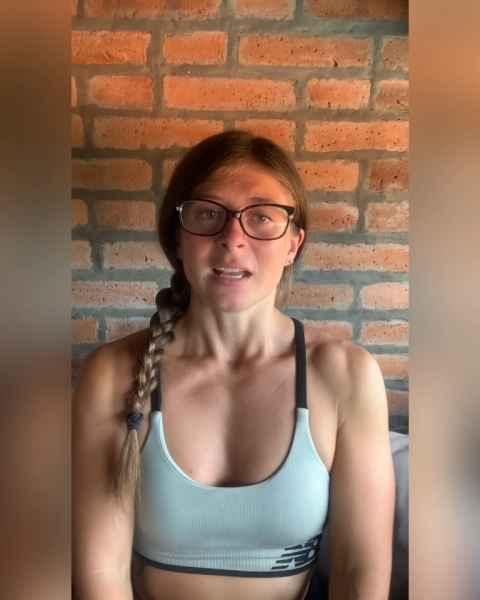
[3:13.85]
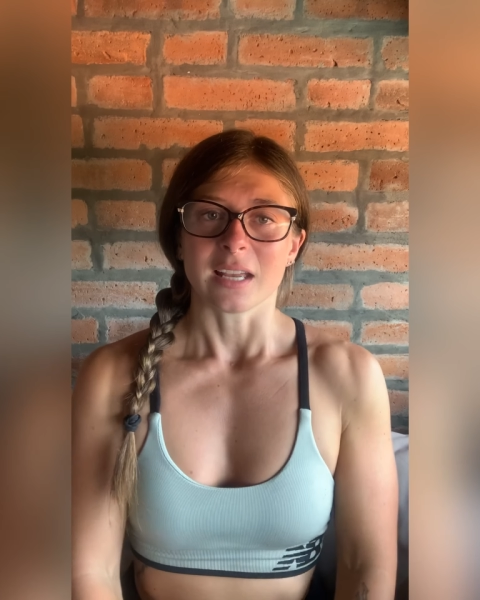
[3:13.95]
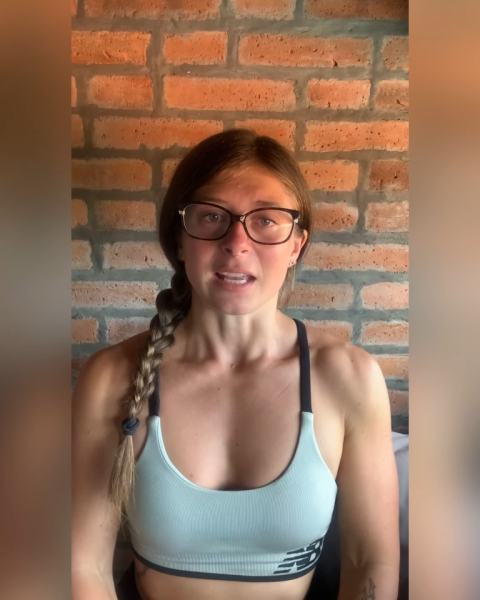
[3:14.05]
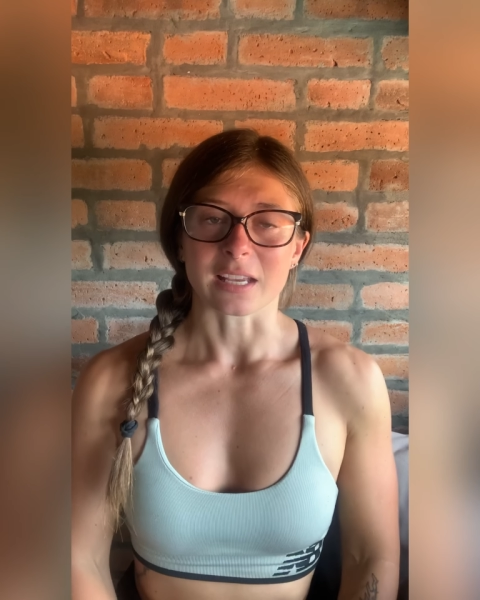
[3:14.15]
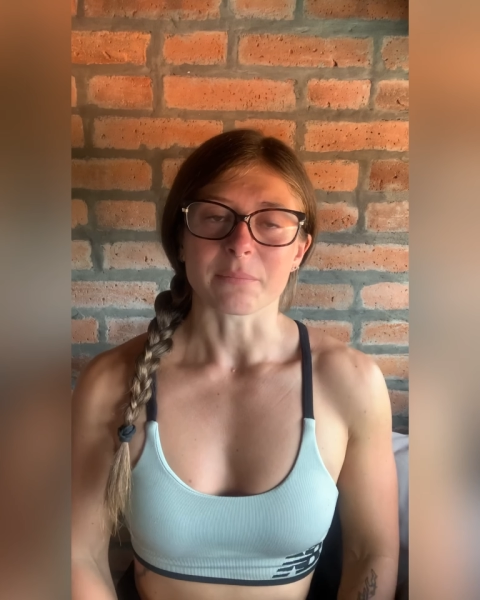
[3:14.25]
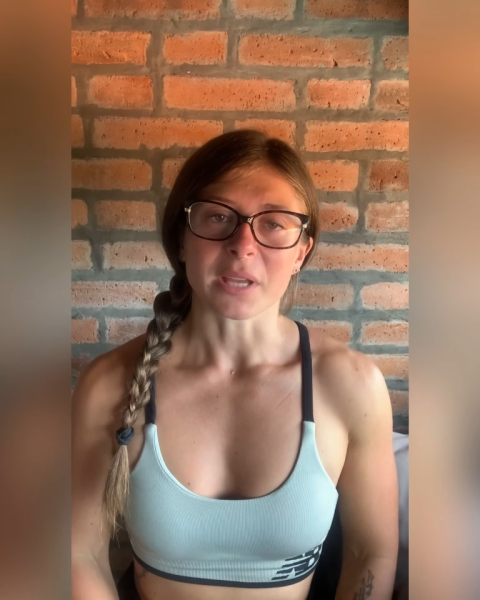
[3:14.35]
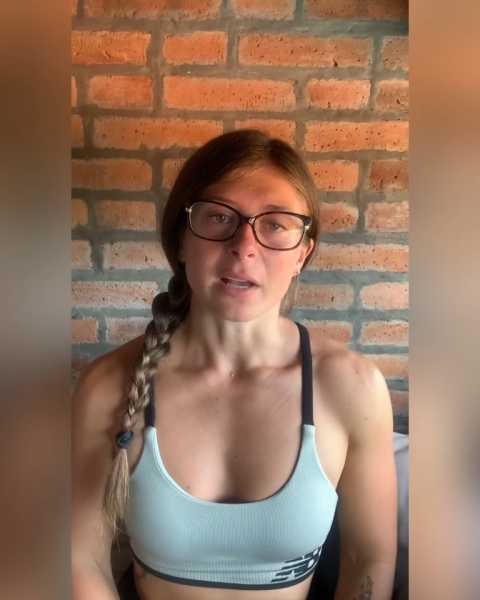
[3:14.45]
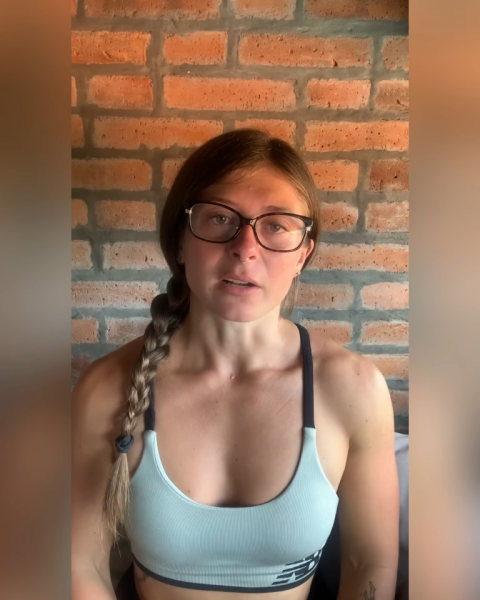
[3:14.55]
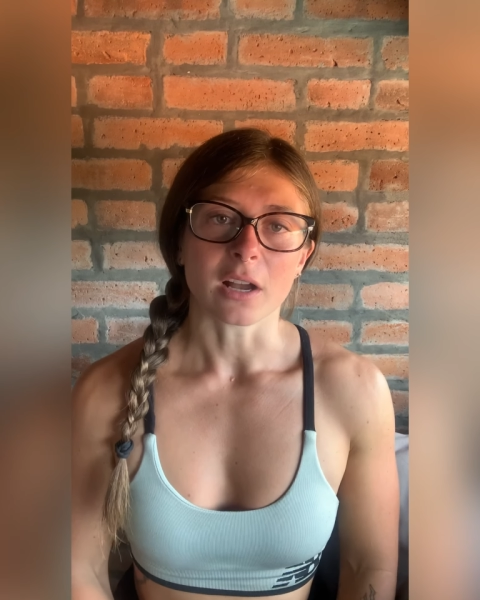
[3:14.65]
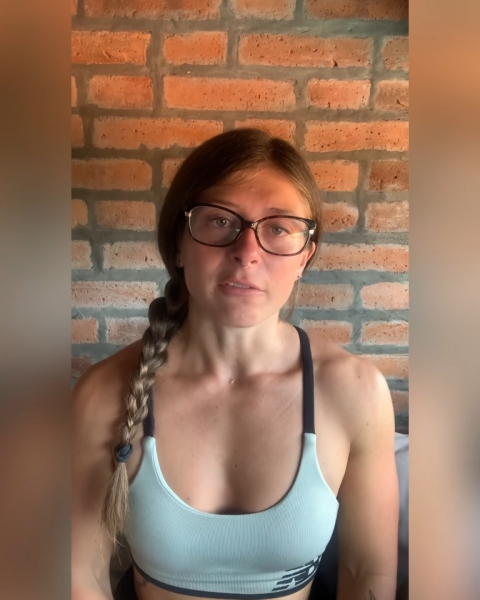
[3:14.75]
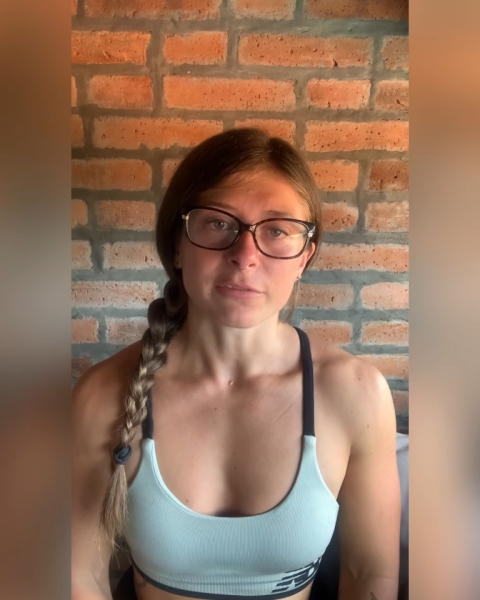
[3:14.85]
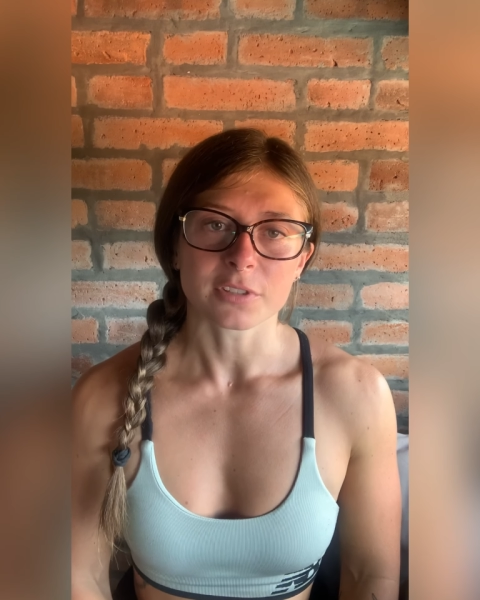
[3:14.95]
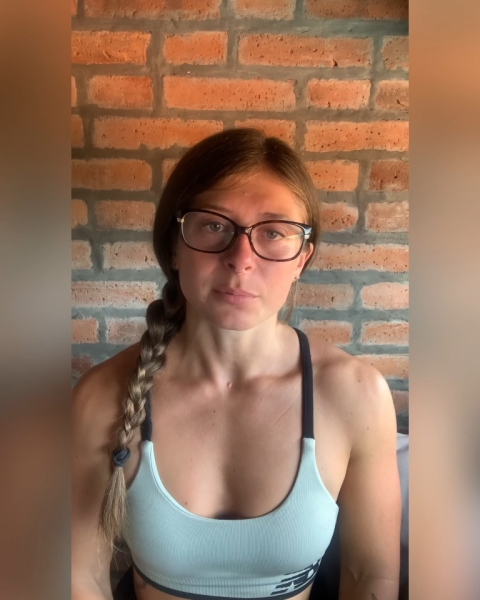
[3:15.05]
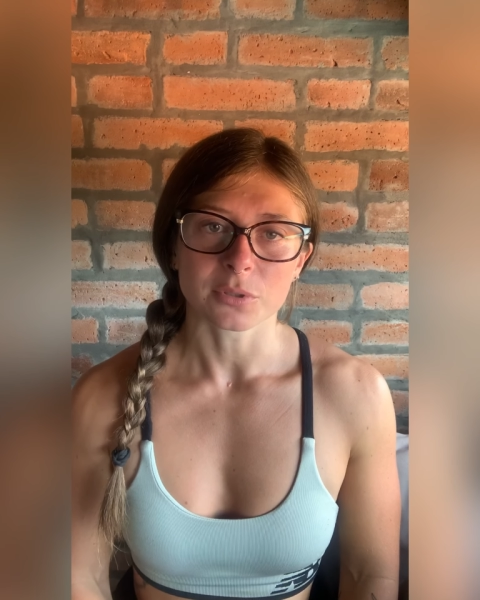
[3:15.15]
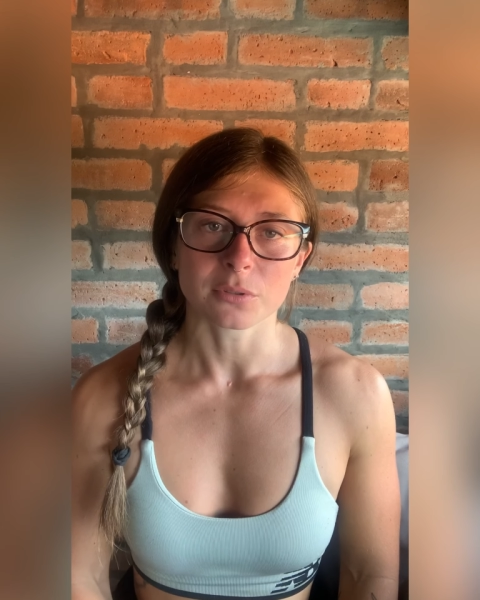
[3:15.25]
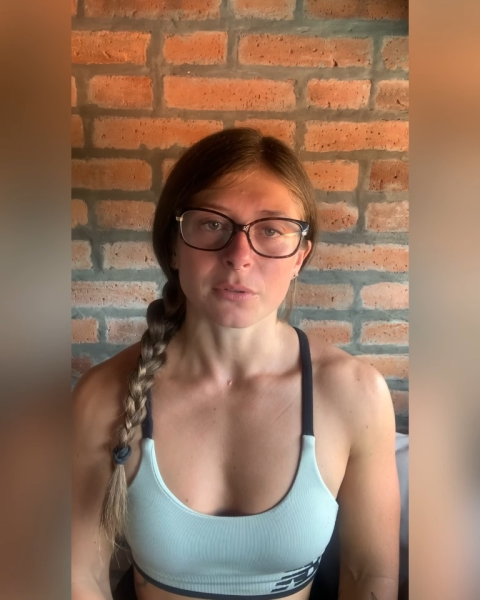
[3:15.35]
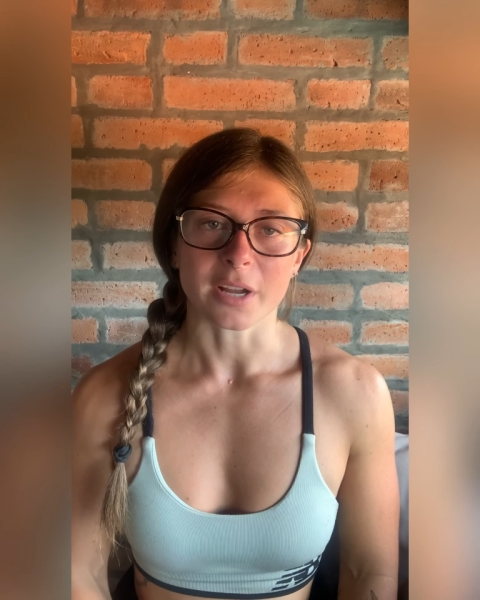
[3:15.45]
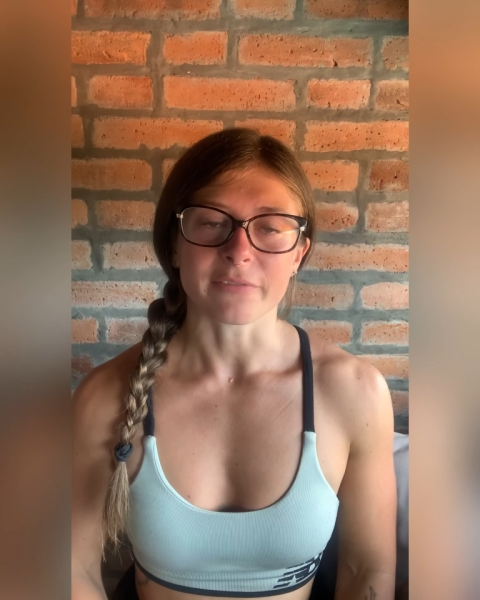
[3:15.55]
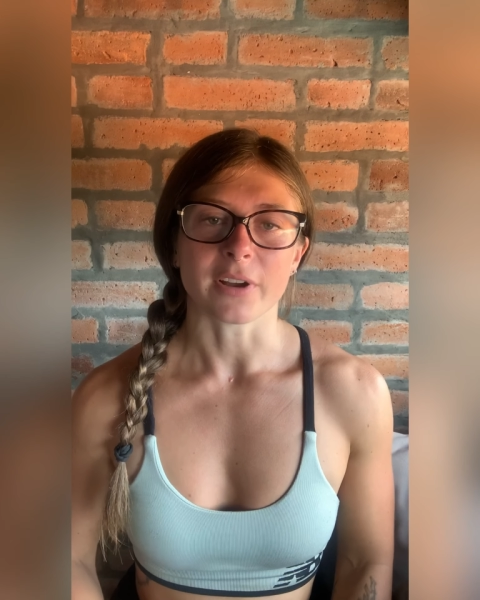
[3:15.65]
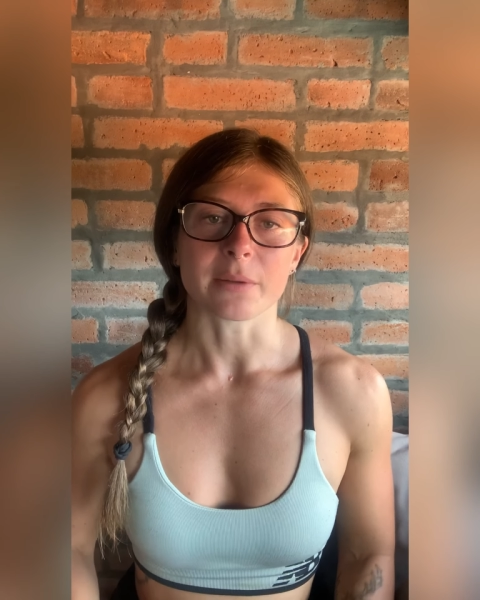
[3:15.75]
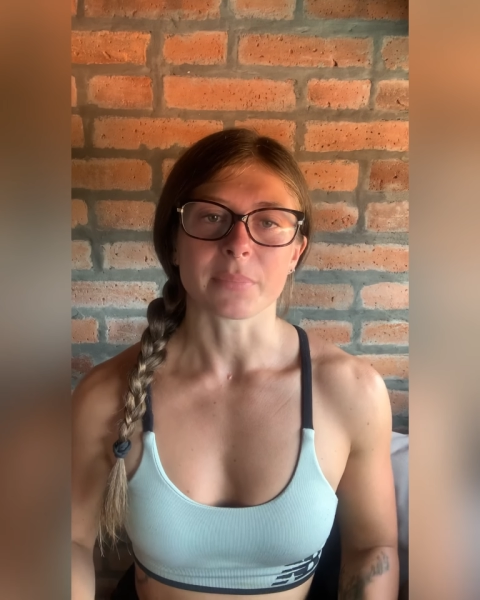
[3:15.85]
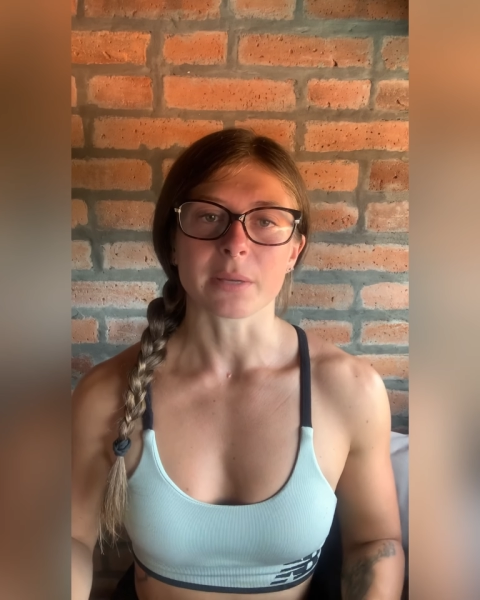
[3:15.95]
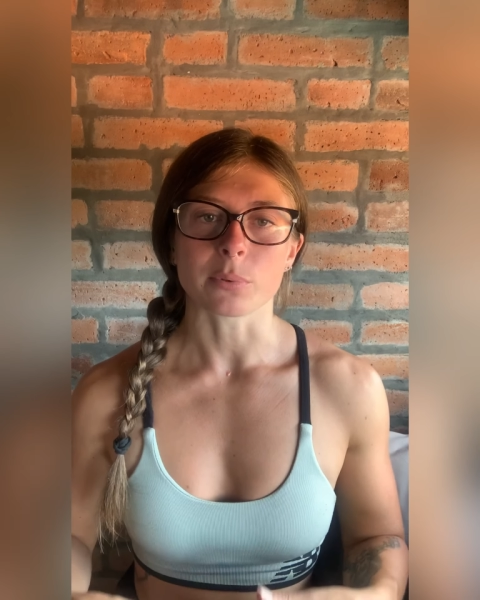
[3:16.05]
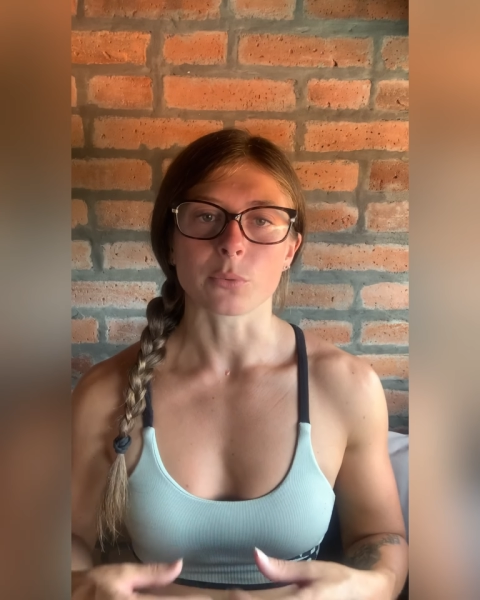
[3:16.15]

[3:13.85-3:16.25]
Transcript: It can be uncomfortable. I find people,